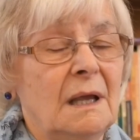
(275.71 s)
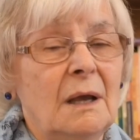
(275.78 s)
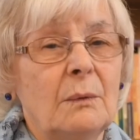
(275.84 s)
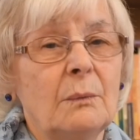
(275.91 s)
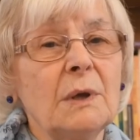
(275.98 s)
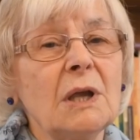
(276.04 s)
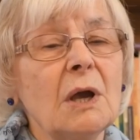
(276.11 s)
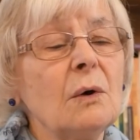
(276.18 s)

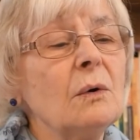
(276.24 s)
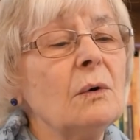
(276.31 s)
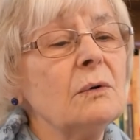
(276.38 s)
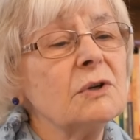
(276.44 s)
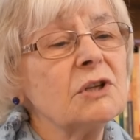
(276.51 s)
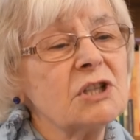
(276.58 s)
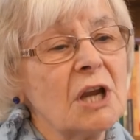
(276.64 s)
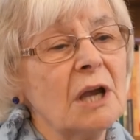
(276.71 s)
We all
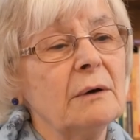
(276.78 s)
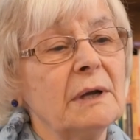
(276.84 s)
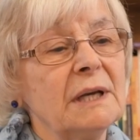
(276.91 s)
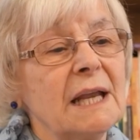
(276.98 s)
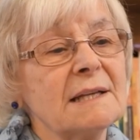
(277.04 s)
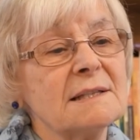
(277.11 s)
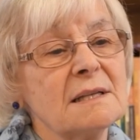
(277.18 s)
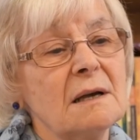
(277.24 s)
show an
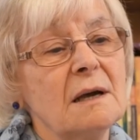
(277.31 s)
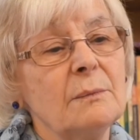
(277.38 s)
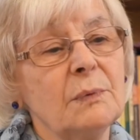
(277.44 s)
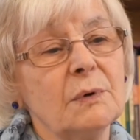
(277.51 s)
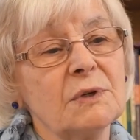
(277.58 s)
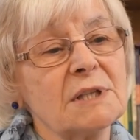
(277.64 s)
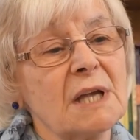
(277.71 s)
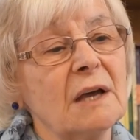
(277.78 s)

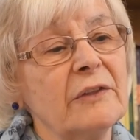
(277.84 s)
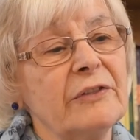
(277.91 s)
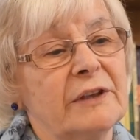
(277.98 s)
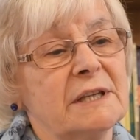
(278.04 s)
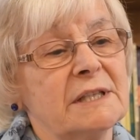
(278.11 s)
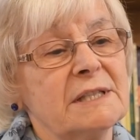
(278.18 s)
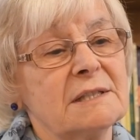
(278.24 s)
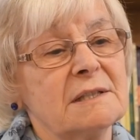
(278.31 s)
example to
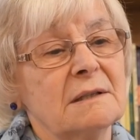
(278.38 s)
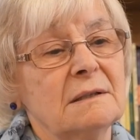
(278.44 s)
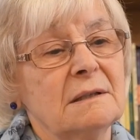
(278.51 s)
others,